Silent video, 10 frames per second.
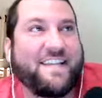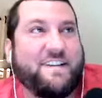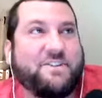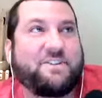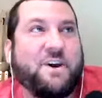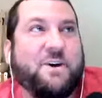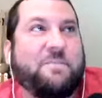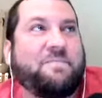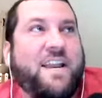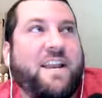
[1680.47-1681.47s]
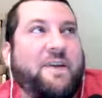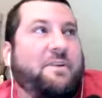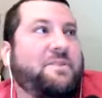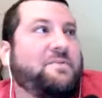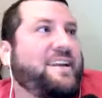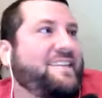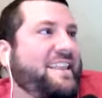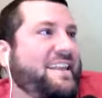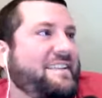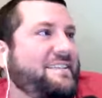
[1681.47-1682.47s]
So anyway, I do want to say
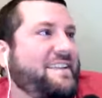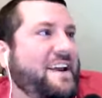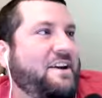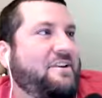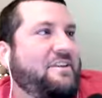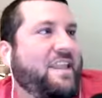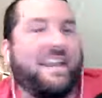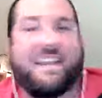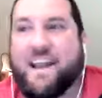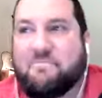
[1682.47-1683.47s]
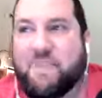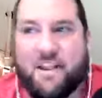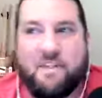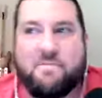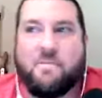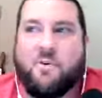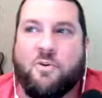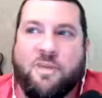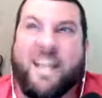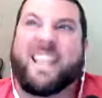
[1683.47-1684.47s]
this. I know that lately I've been a little bit more
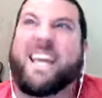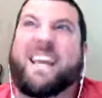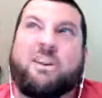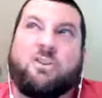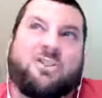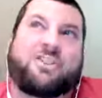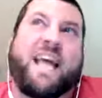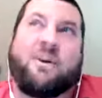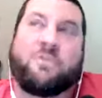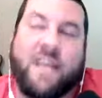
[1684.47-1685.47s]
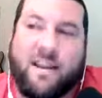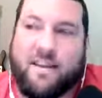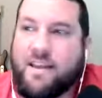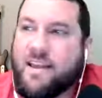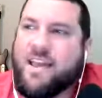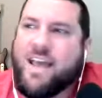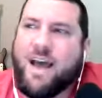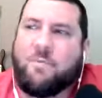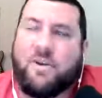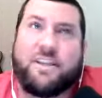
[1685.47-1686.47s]
political sounding.
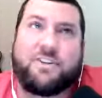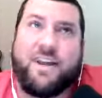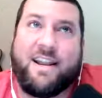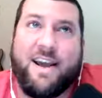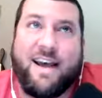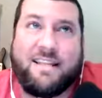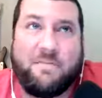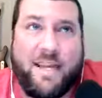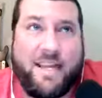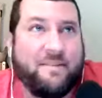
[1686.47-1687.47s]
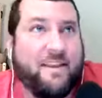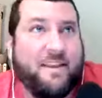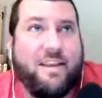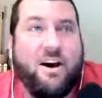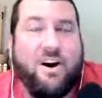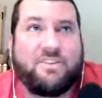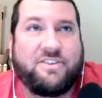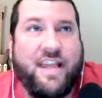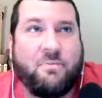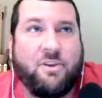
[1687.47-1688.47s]
I'm really trying not to be.
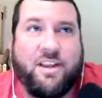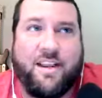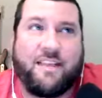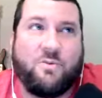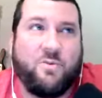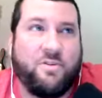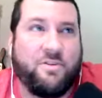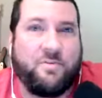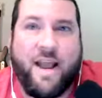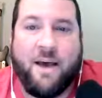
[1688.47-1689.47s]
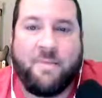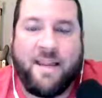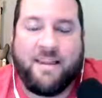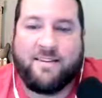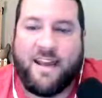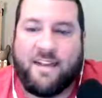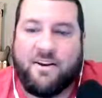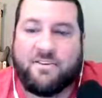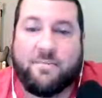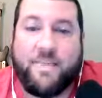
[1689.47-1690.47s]
Honestly, I'm looking at the world around me and saying
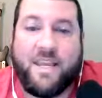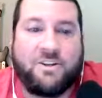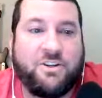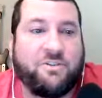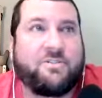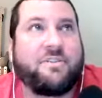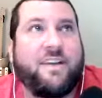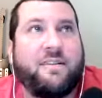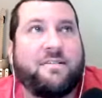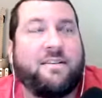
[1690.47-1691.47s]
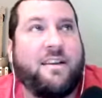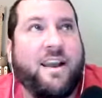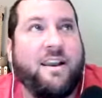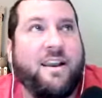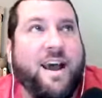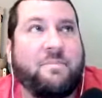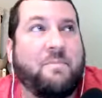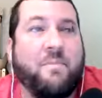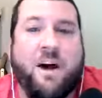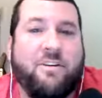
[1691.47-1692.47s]
there are some issues. And I'm a
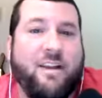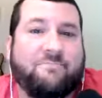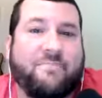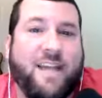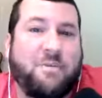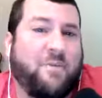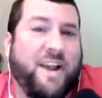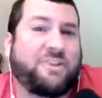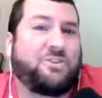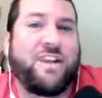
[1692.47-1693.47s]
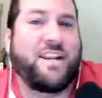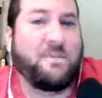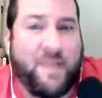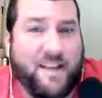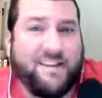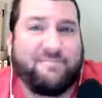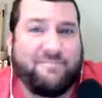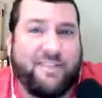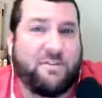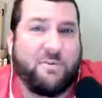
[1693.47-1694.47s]
moderate. I'm a registered independent,
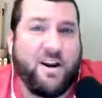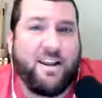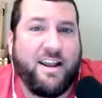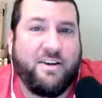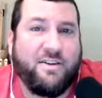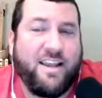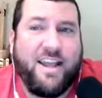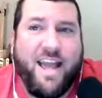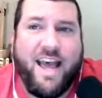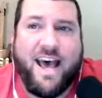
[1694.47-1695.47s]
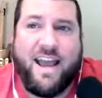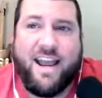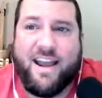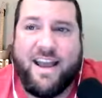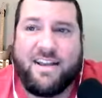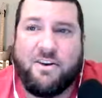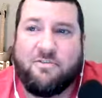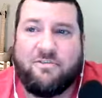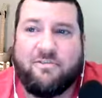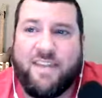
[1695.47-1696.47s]
if you wanted to know. I
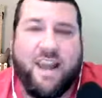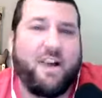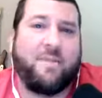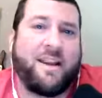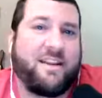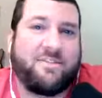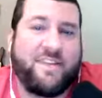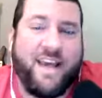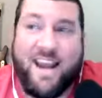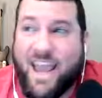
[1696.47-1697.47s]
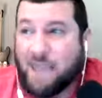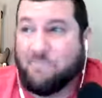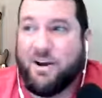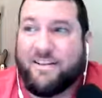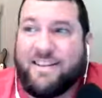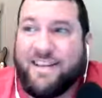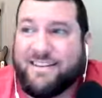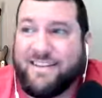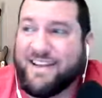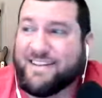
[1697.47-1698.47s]
don't care about either side. I hate
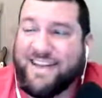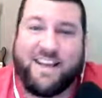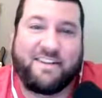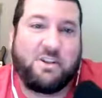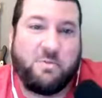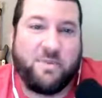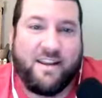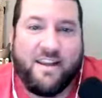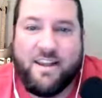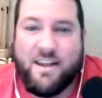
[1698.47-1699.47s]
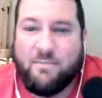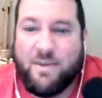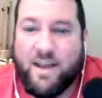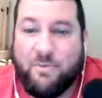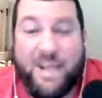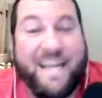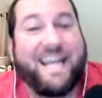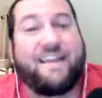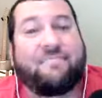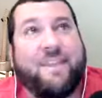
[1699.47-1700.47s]
politics. I think it's kind of stupid. But we
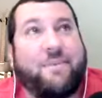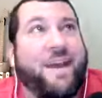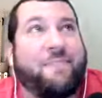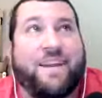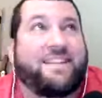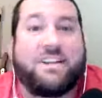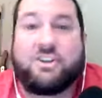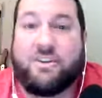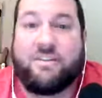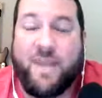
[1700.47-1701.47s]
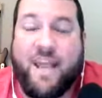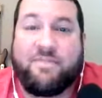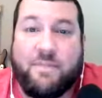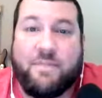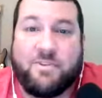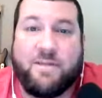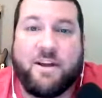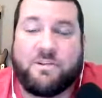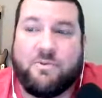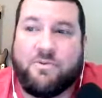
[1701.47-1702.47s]
need it, and we got to pay attention, and we have to be
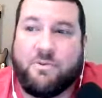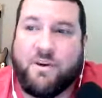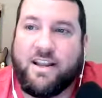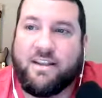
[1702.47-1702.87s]
responsible for it.